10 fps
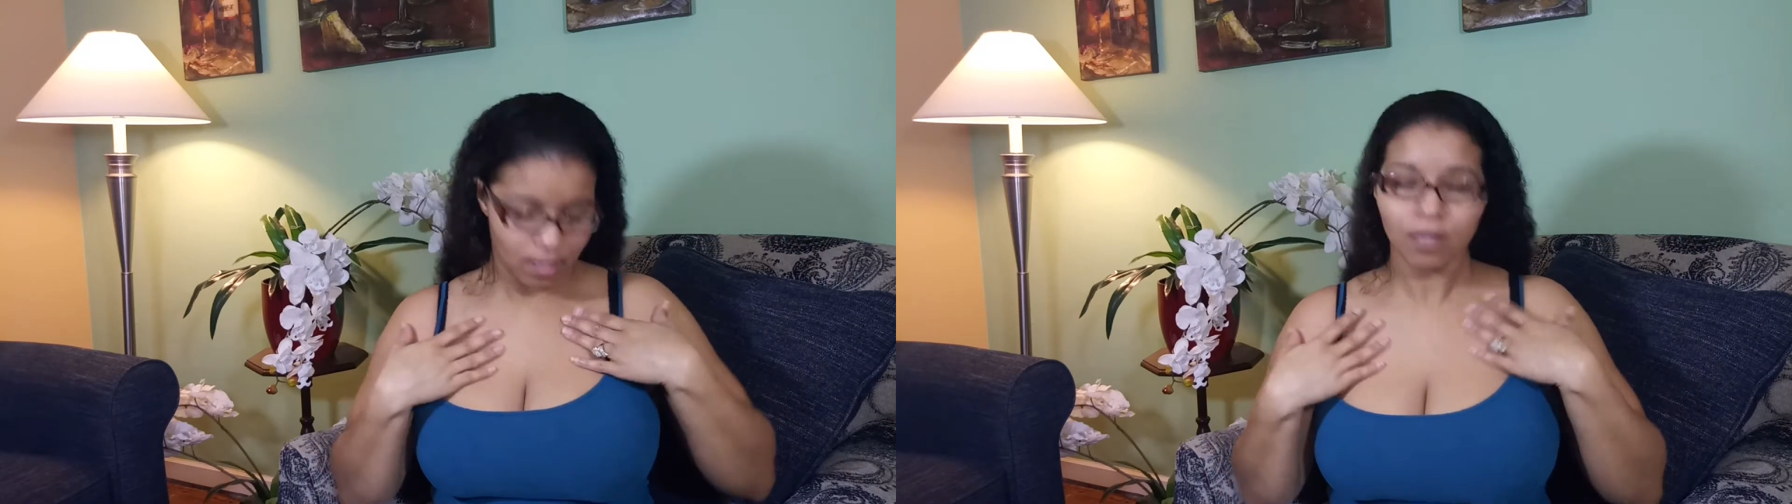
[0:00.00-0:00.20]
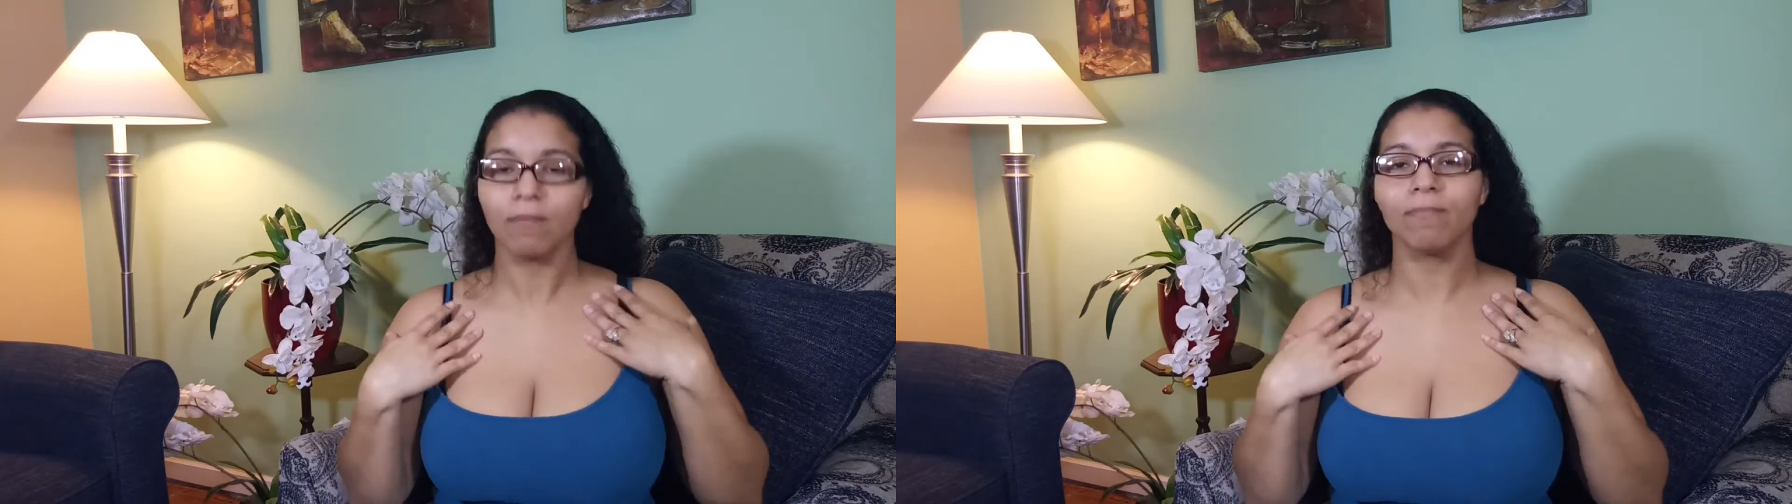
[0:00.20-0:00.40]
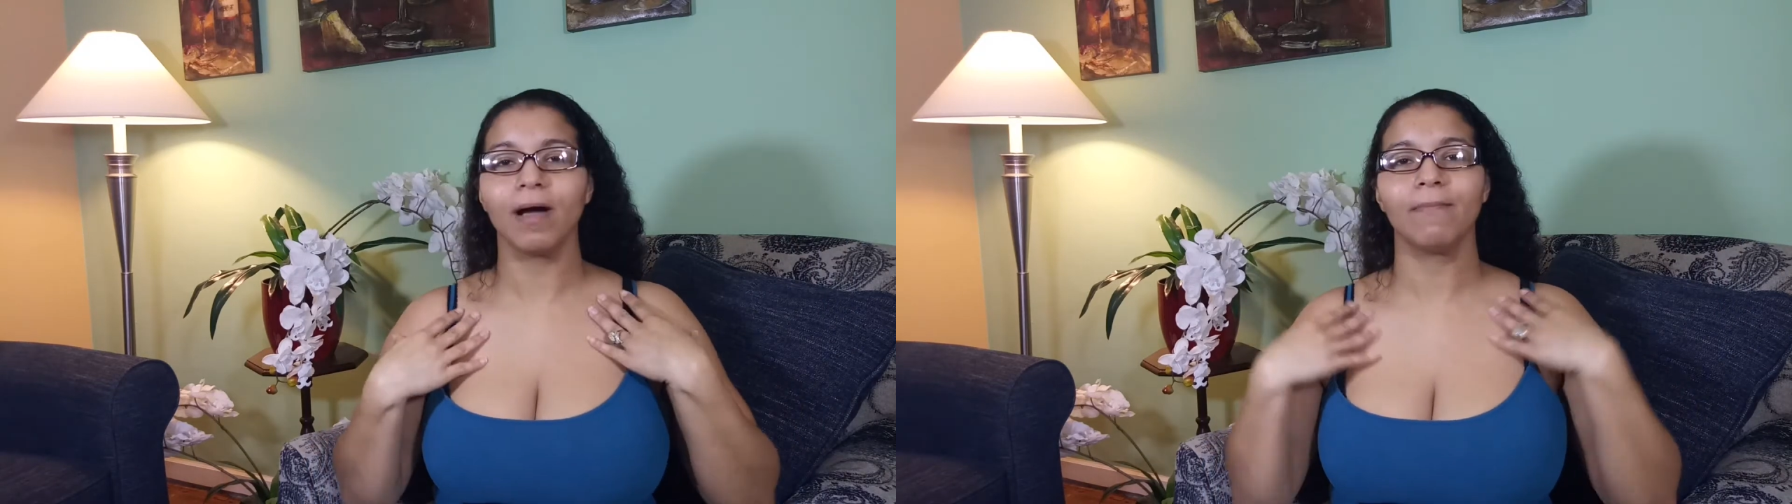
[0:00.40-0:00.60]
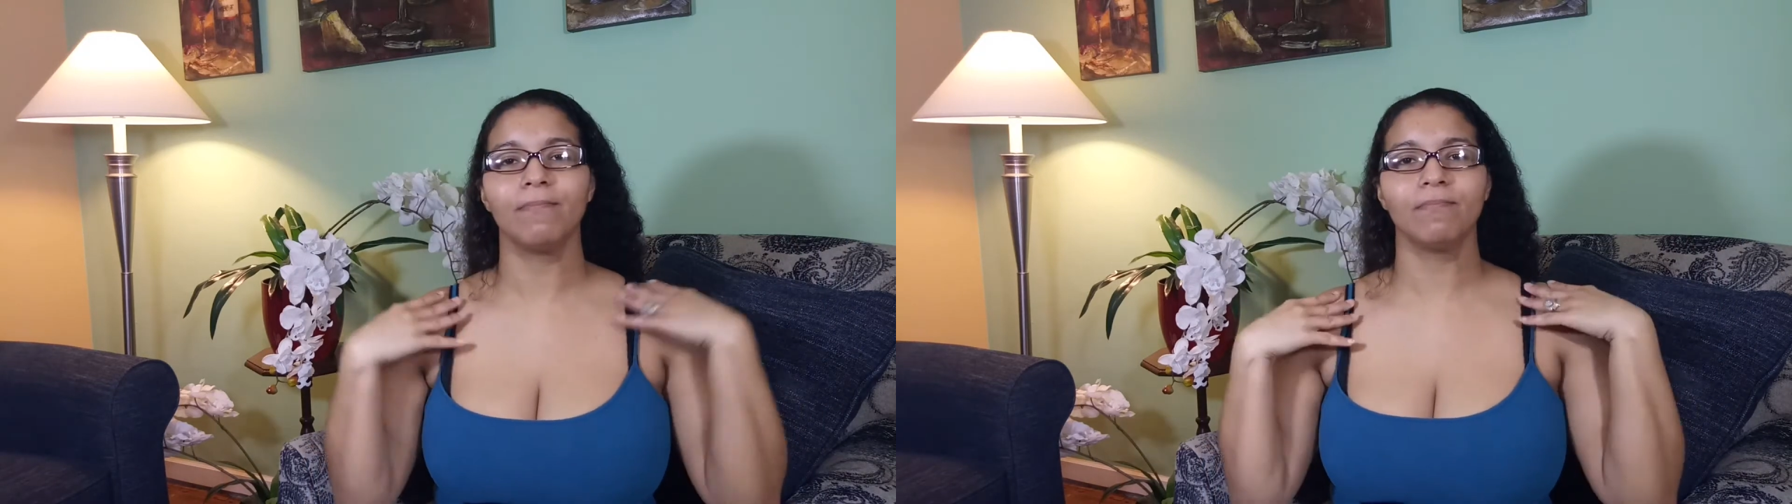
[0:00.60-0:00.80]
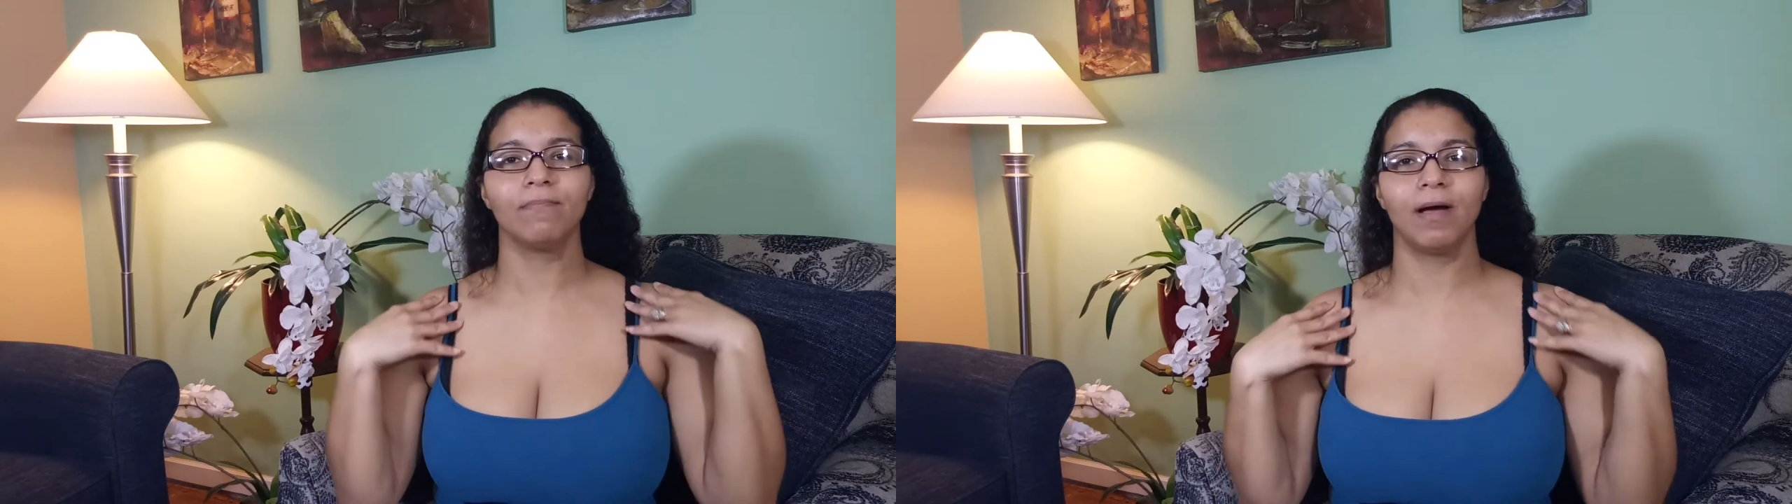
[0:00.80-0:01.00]

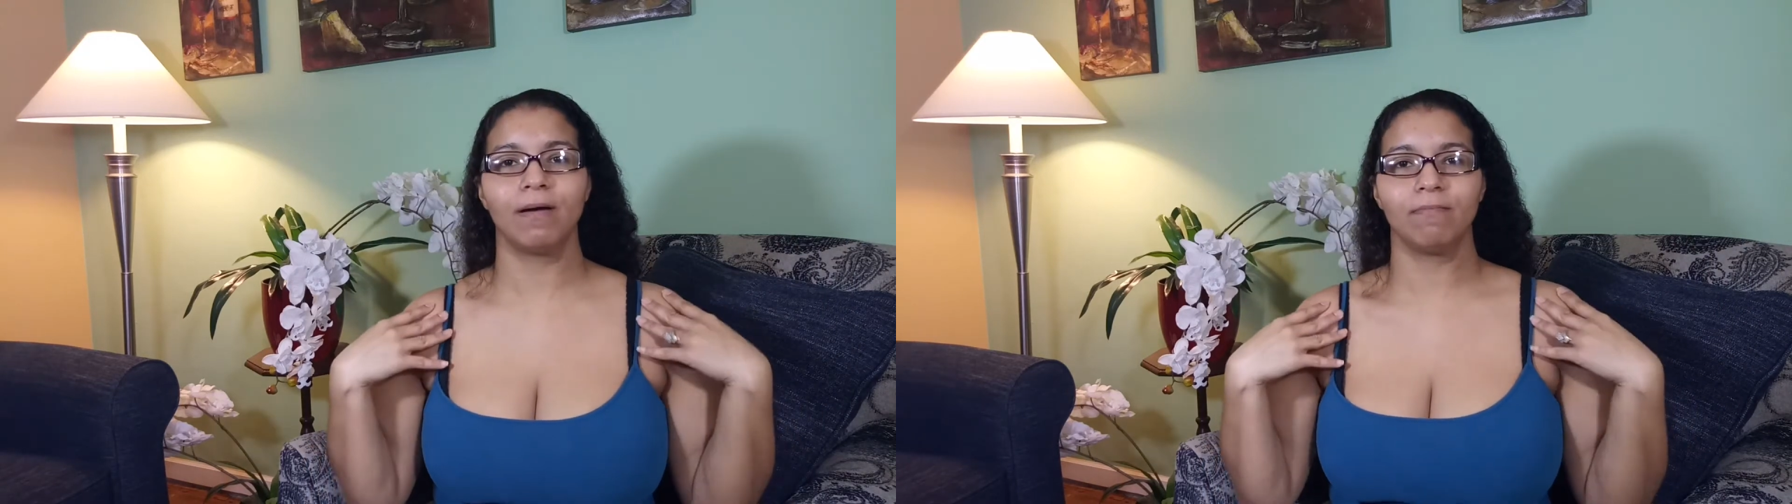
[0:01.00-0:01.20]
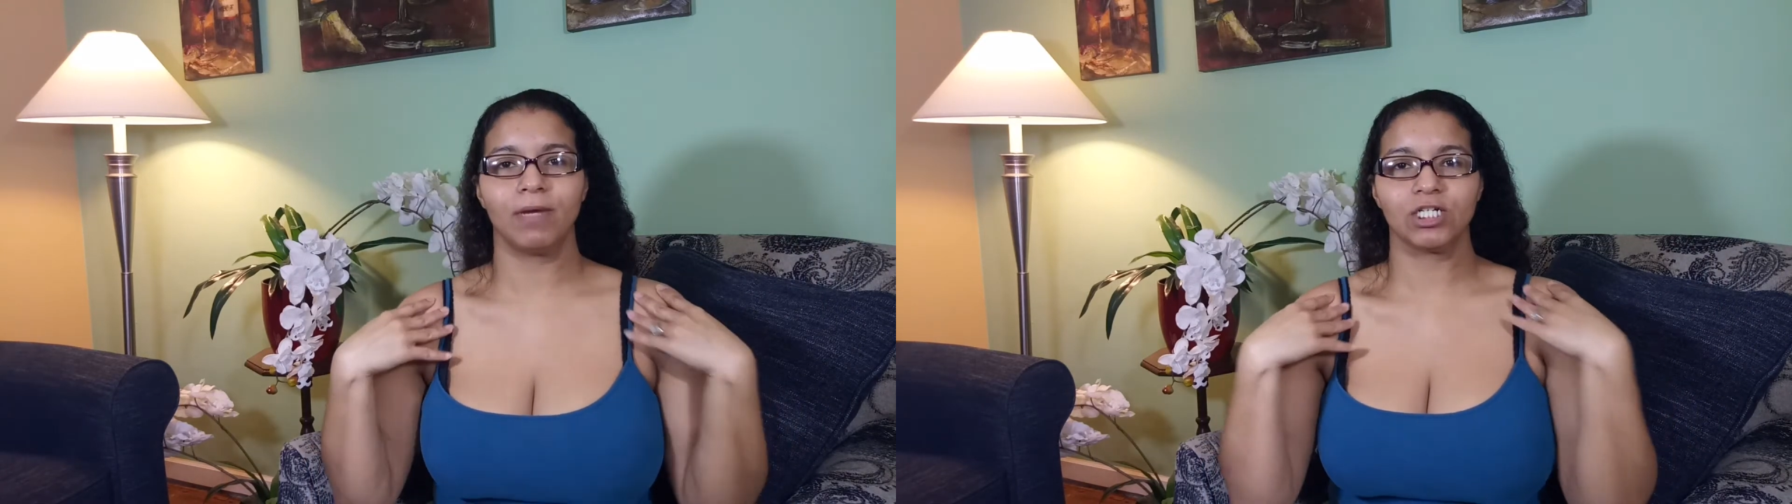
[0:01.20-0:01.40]
My